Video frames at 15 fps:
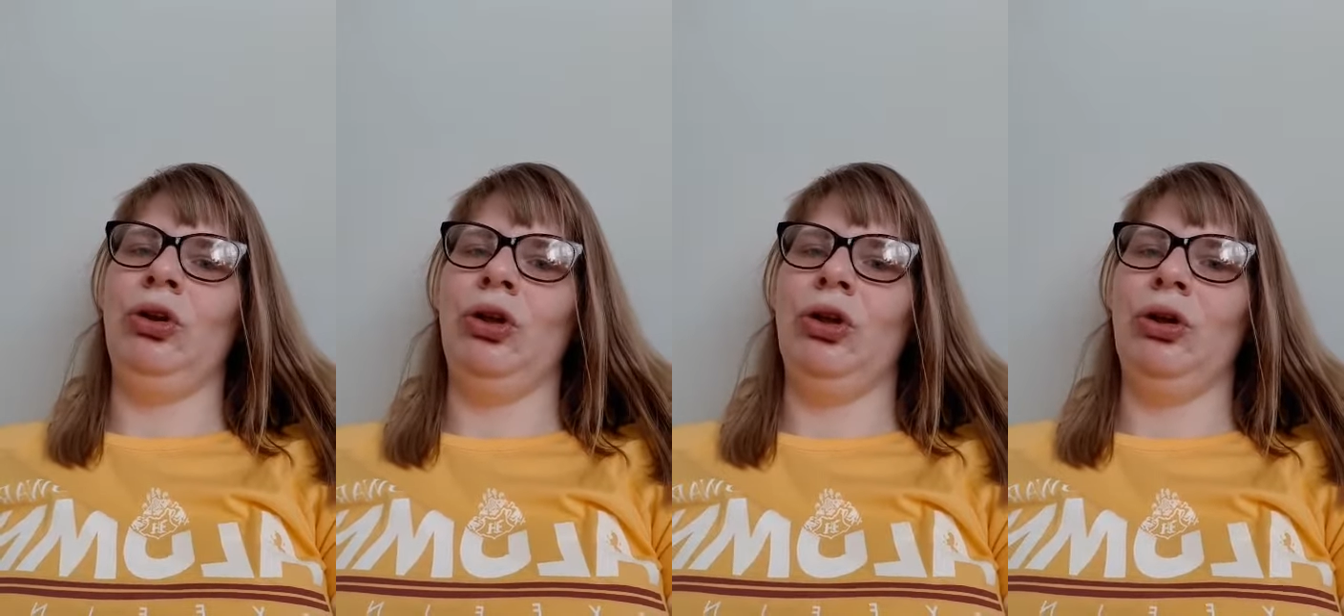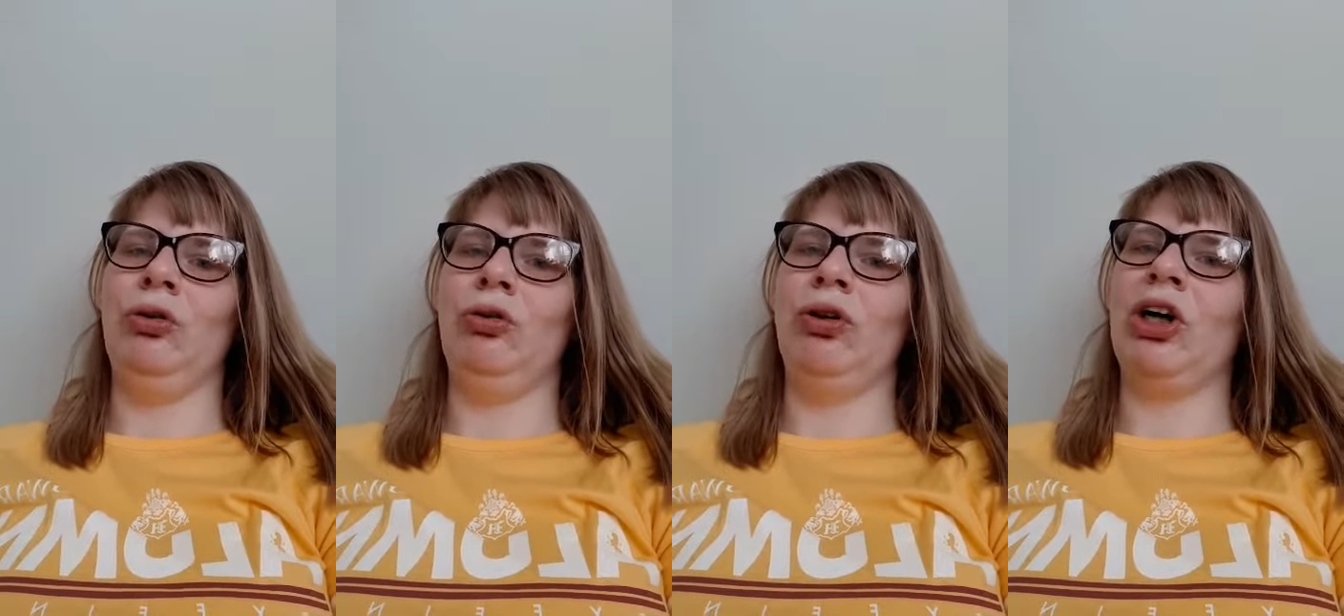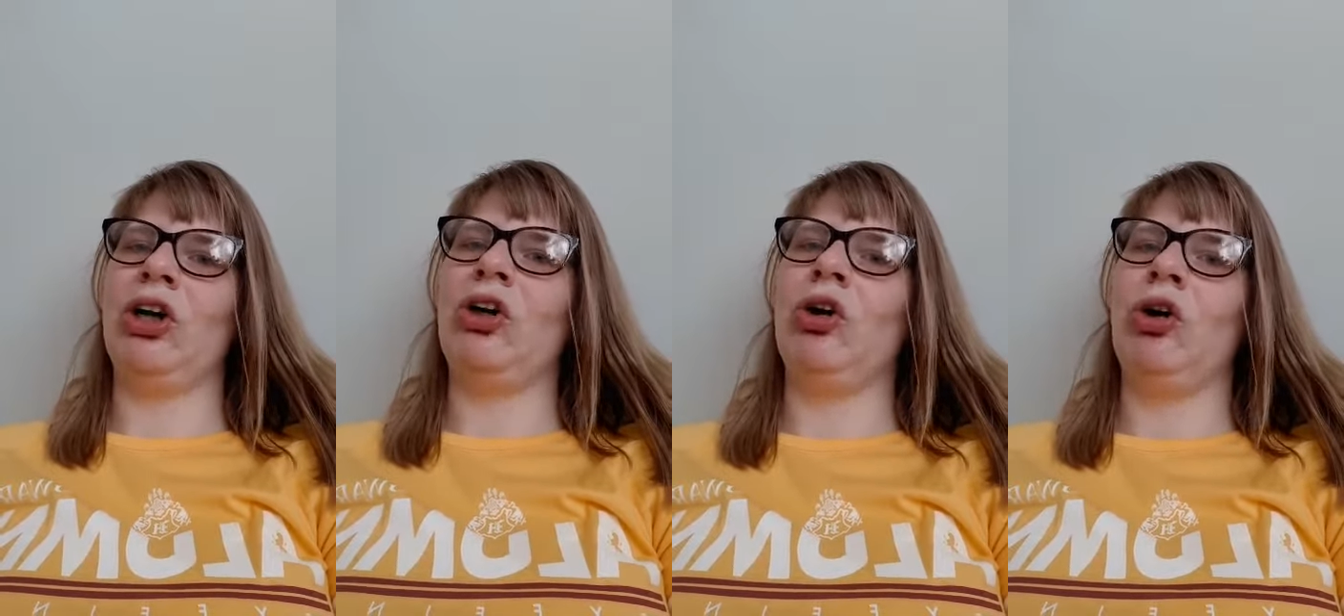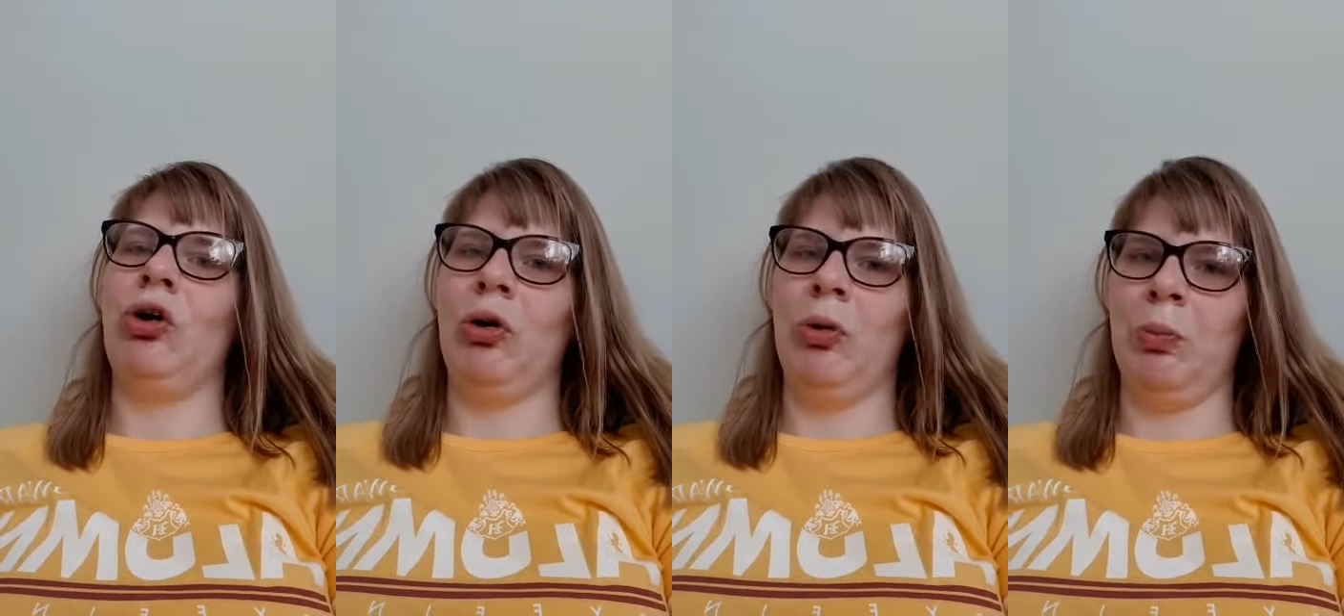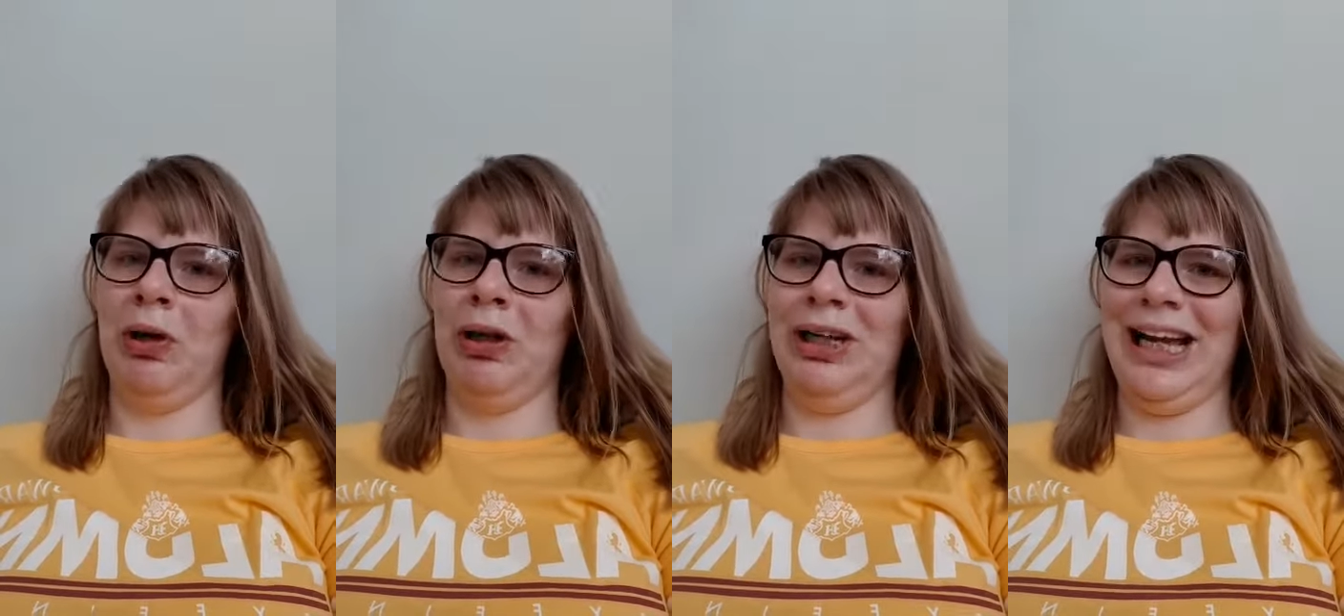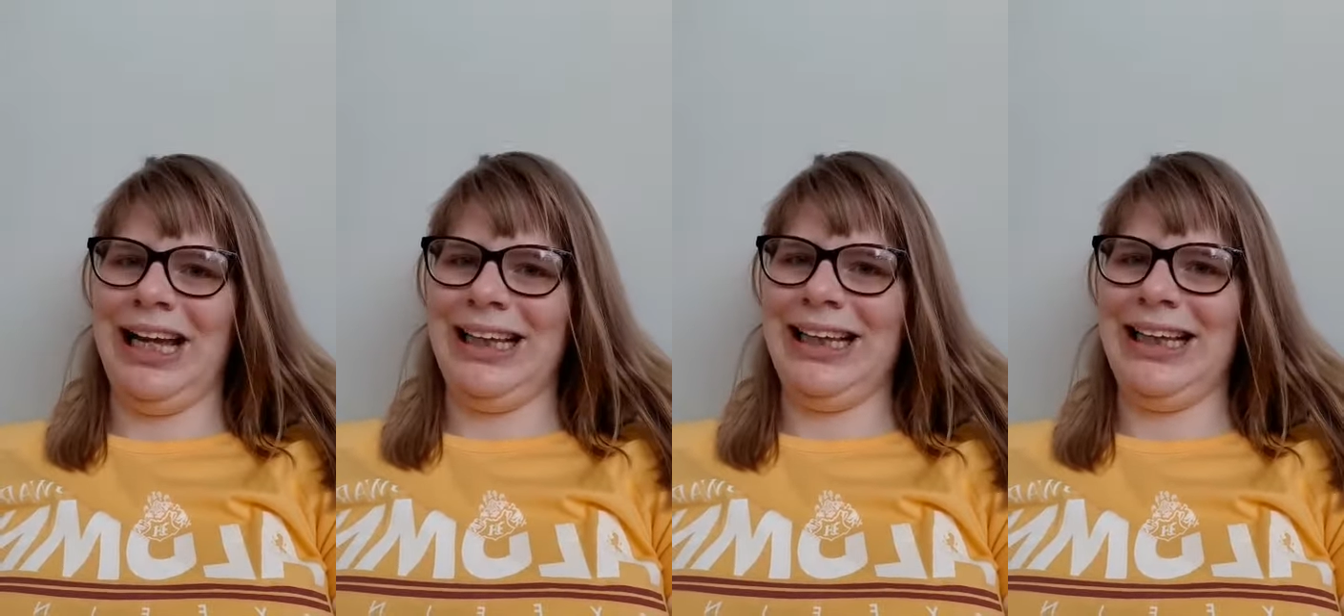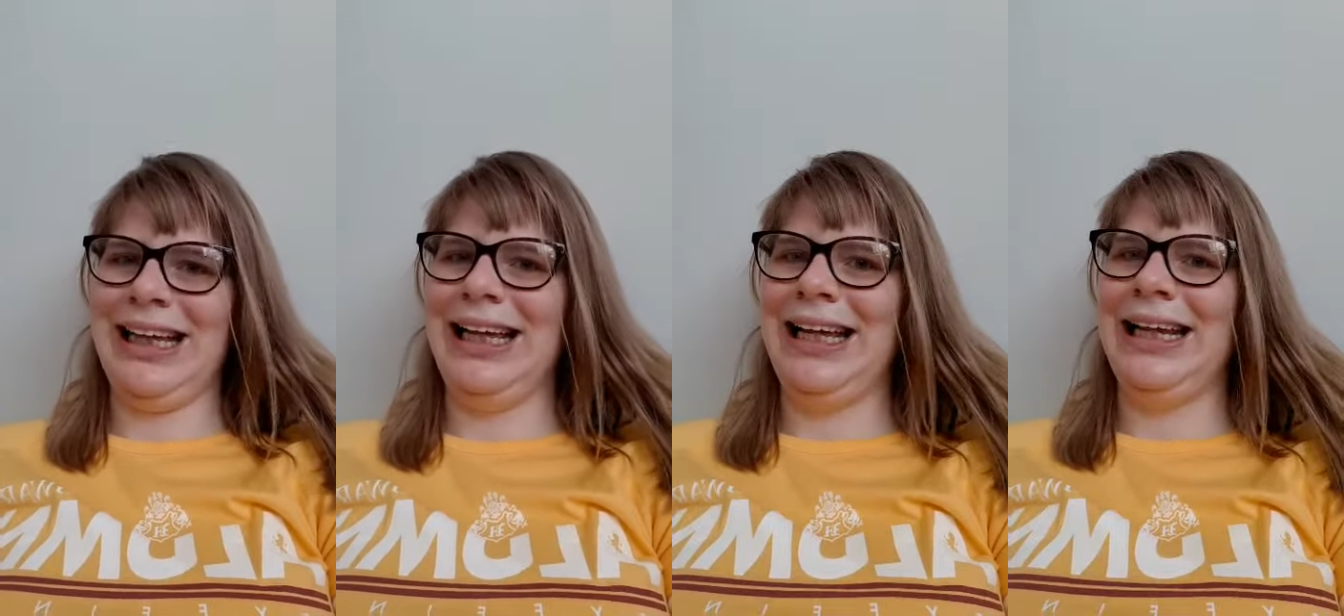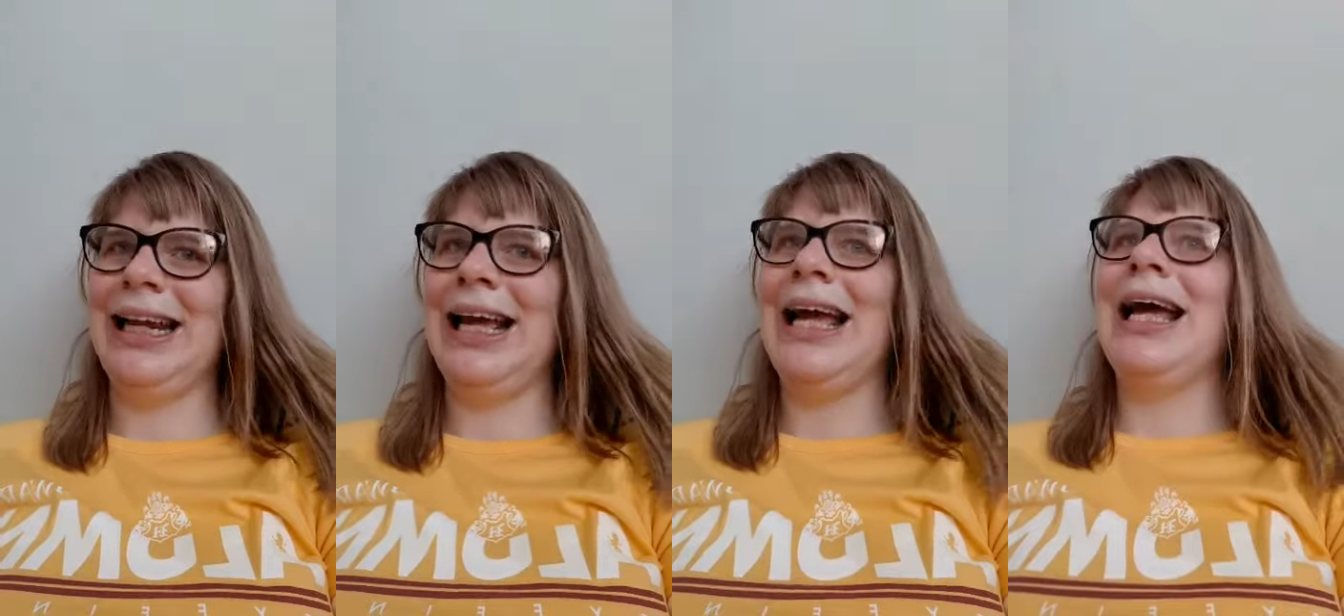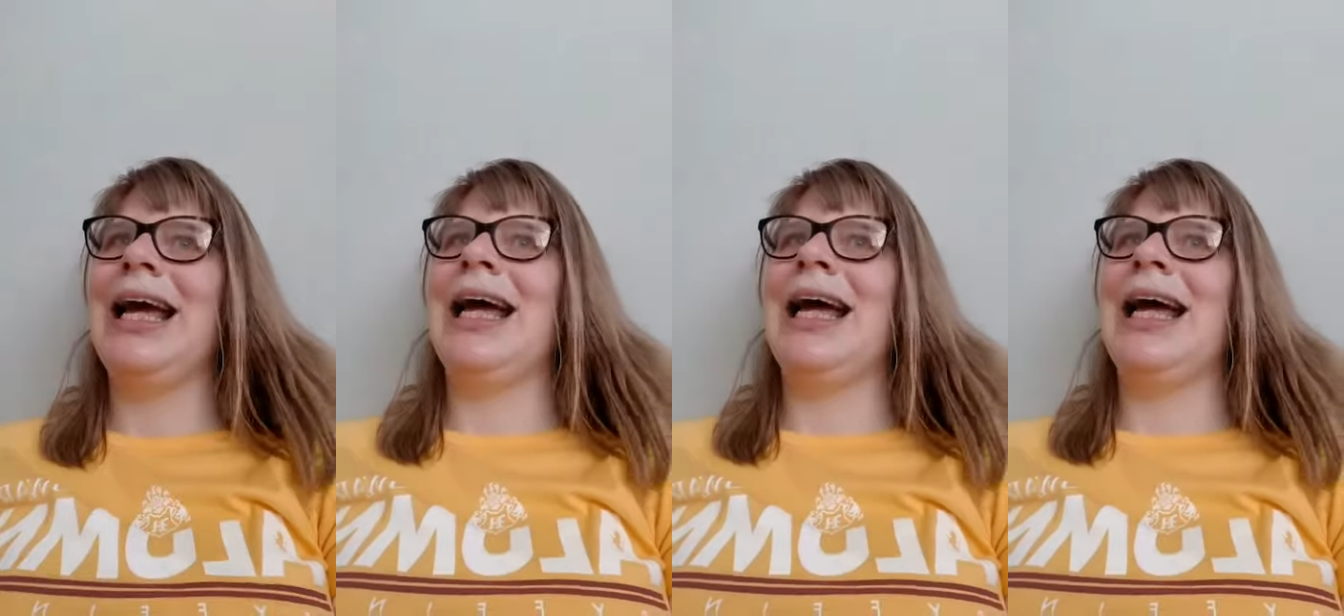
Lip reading: do with COVID-19.